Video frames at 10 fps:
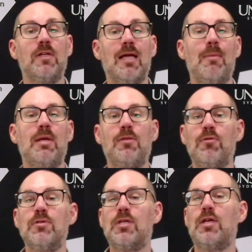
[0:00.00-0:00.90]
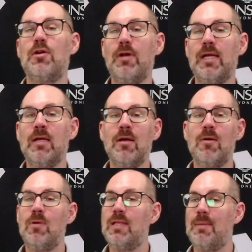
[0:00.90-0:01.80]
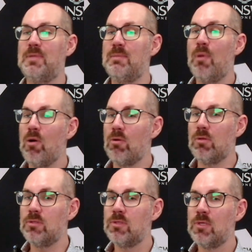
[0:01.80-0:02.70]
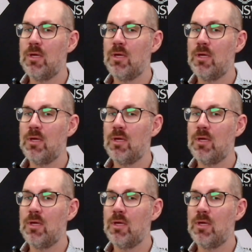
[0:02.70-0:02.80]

coming through security with empty bottles,